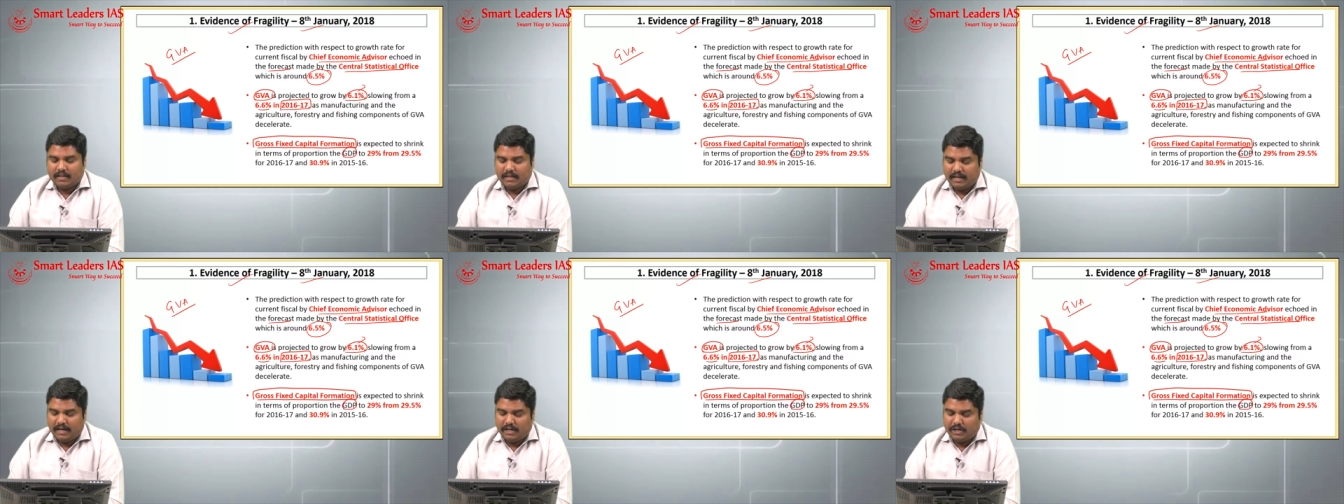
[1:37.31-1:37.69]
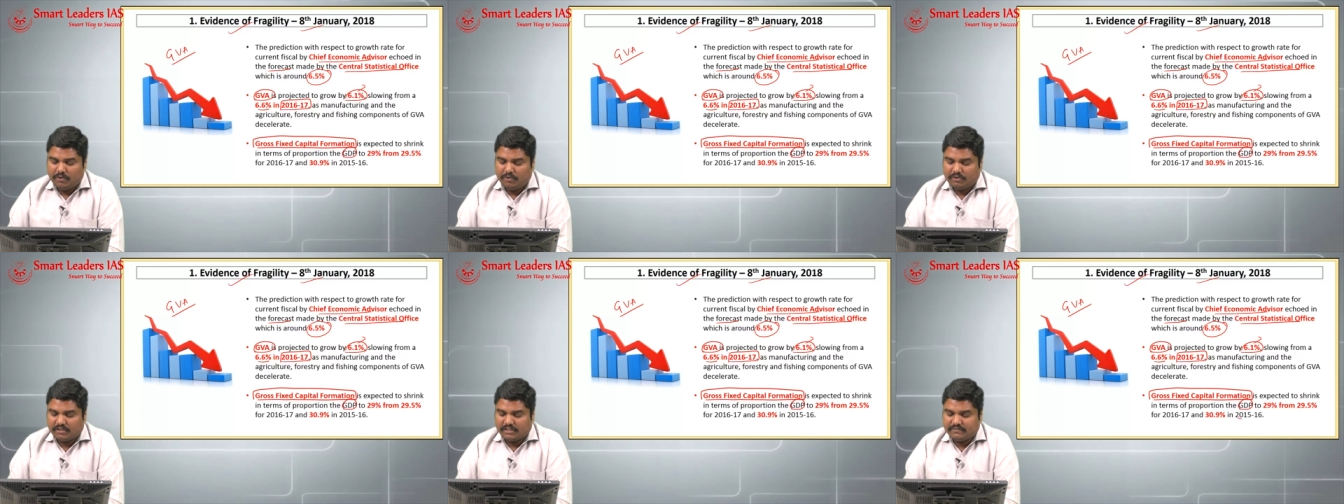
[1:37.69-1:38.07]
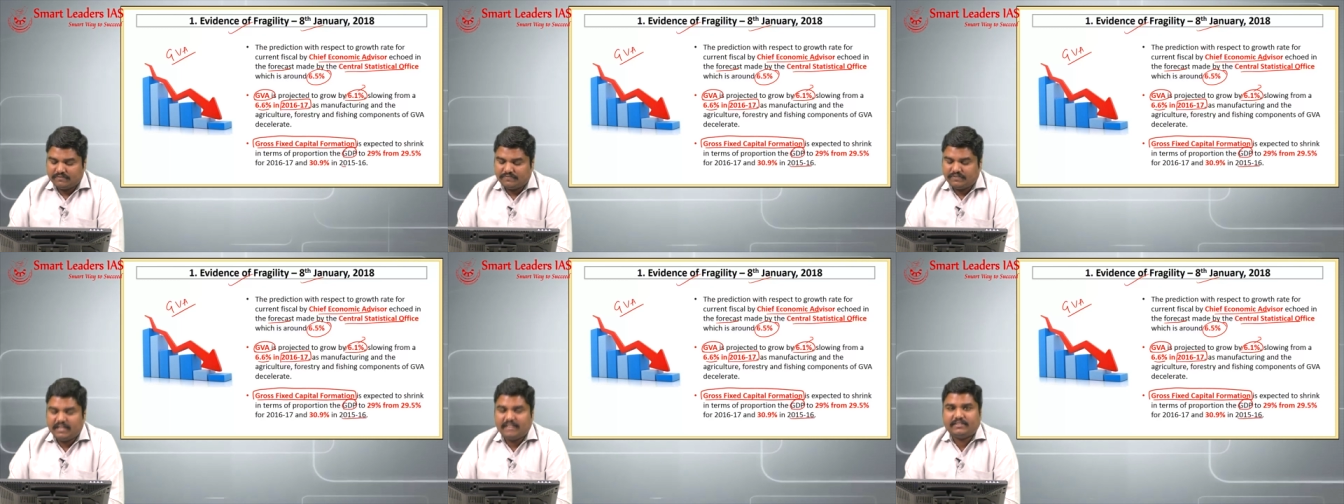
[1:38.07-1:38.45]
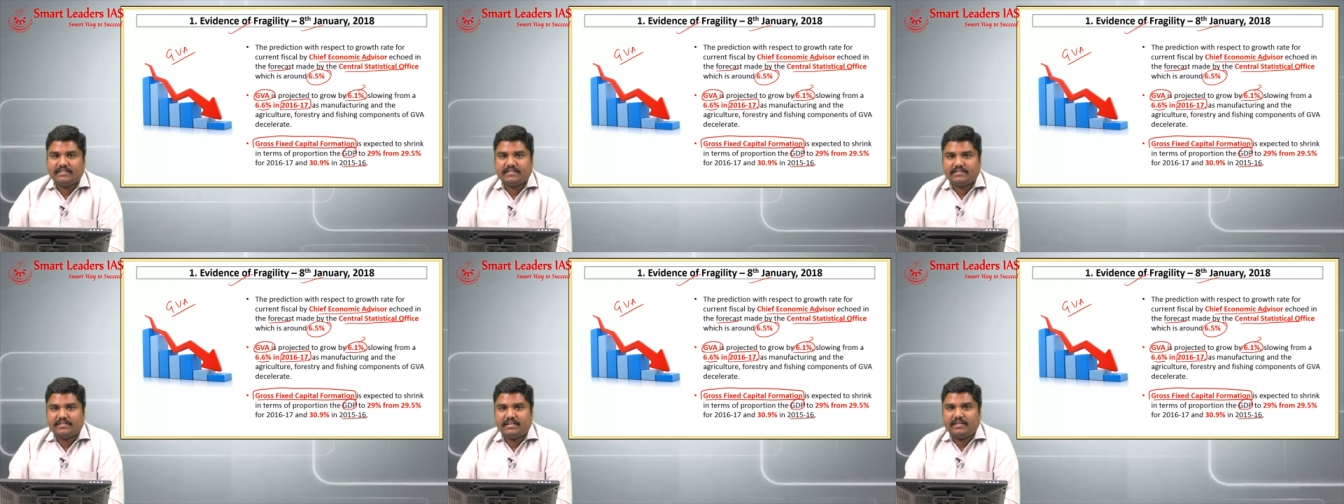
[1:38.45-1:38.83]
in
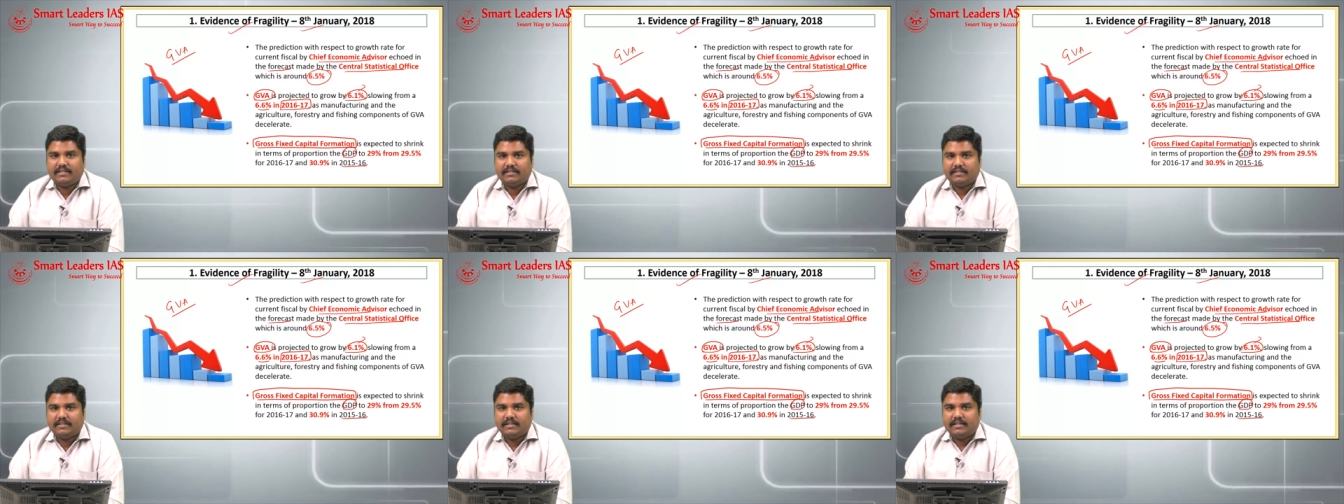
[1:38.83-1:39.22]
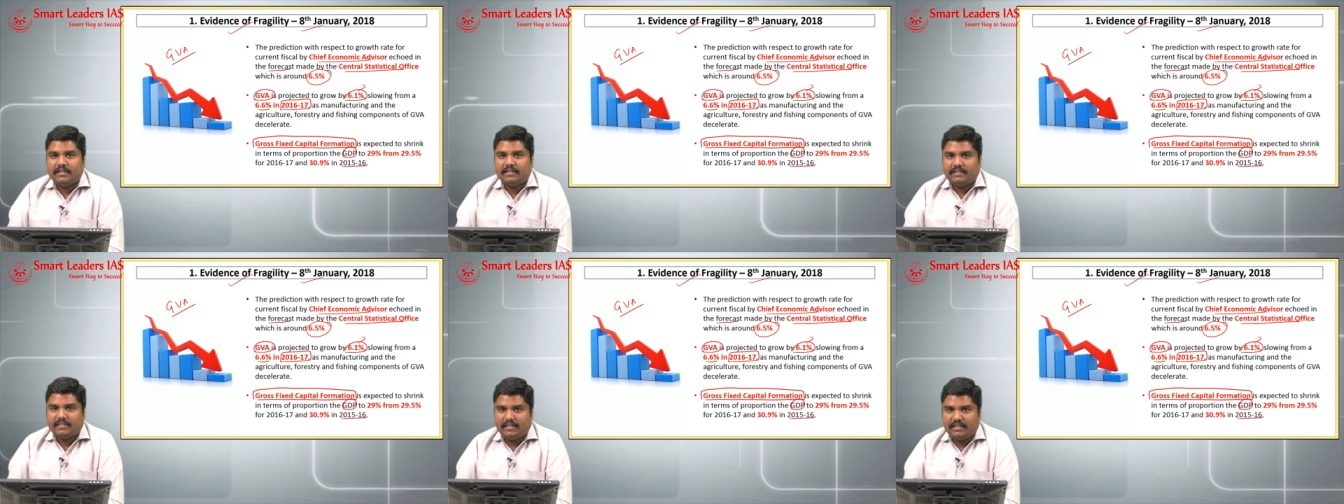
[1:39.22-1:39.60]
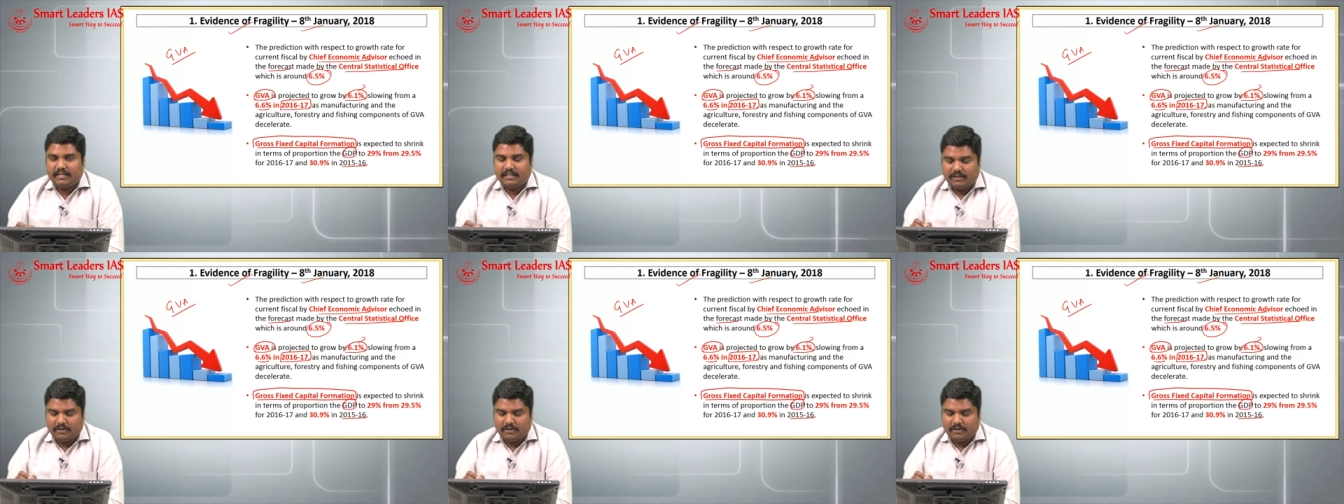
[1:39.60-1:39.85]
2015-16, the